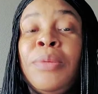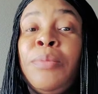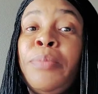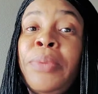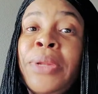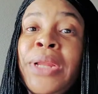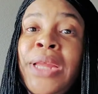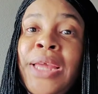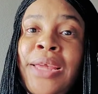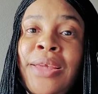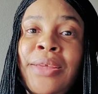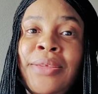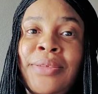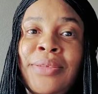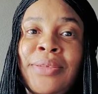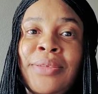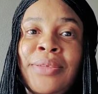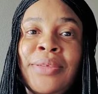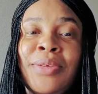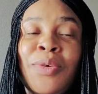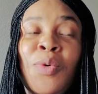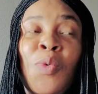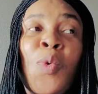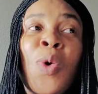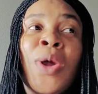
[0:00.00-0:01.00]

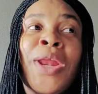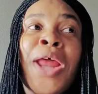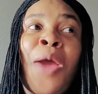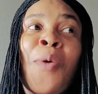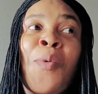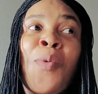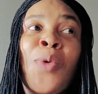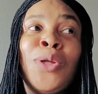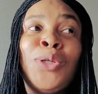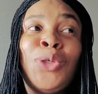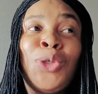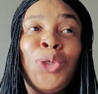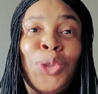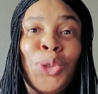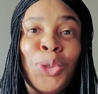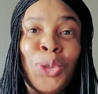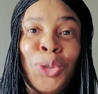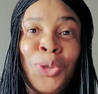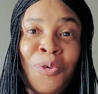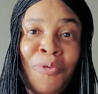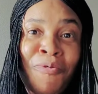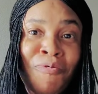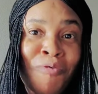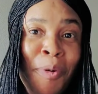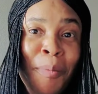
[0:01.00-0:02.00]
Please what I want you to
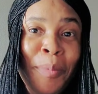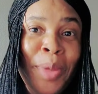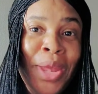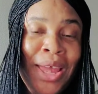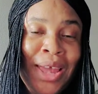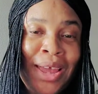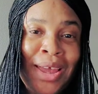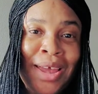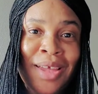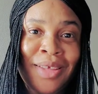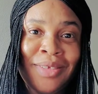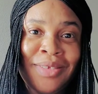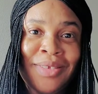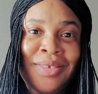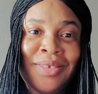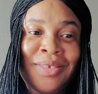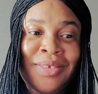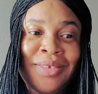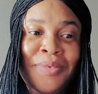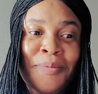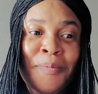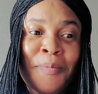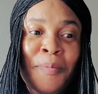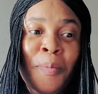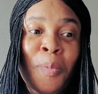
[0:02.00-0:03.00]
do for me
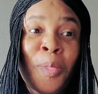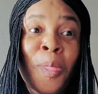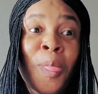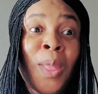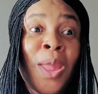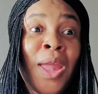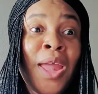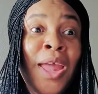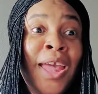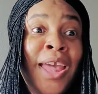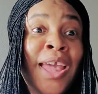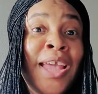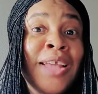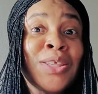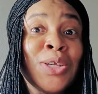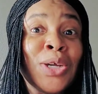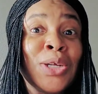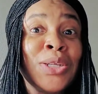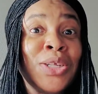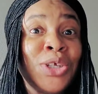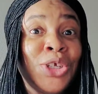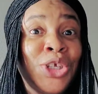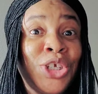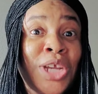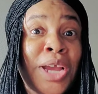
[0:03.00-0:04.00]
is hit
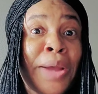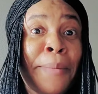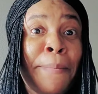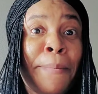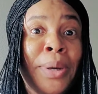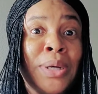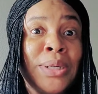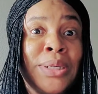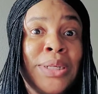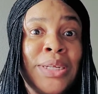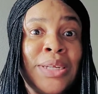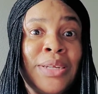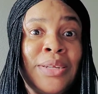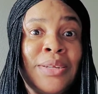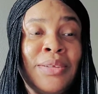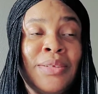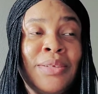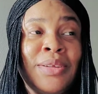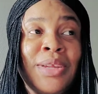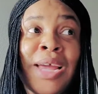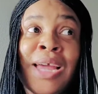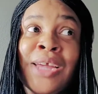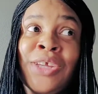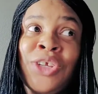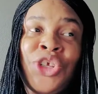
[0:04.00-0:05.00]
on the share button
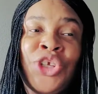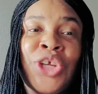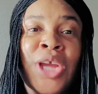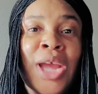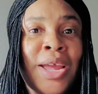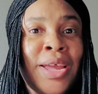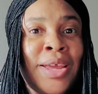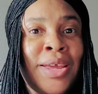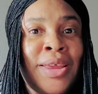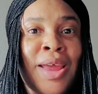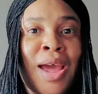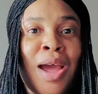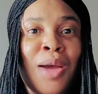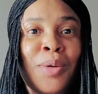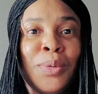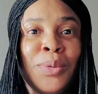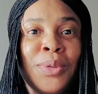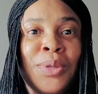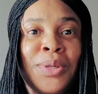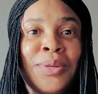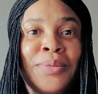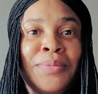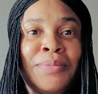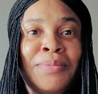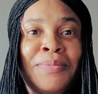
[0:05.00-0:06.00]
and share it
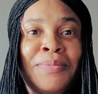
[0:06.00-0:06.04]
out